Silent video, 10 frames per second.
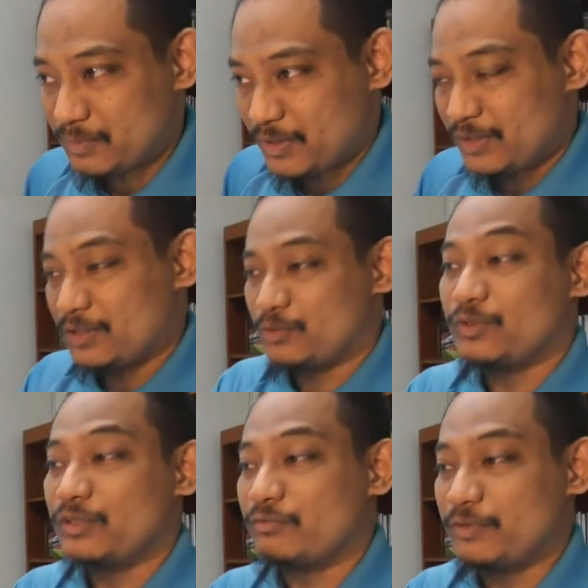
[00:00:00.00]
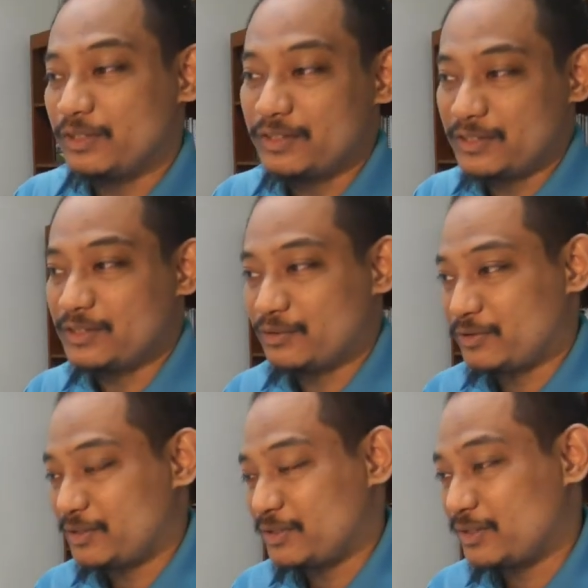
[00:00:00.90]
meaning the student feel this is
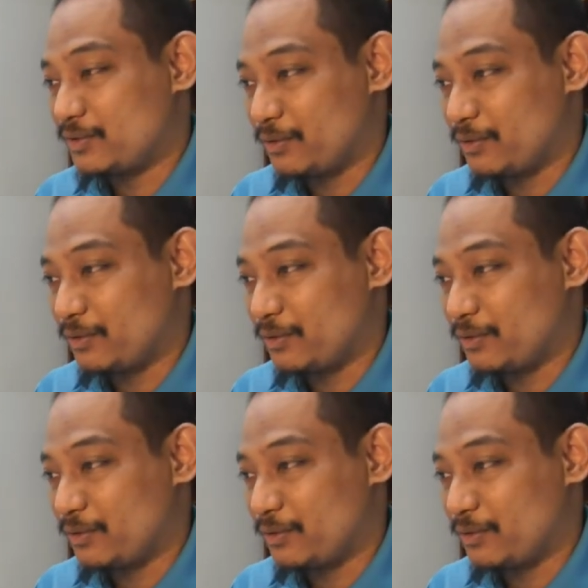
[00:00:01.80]
consistent,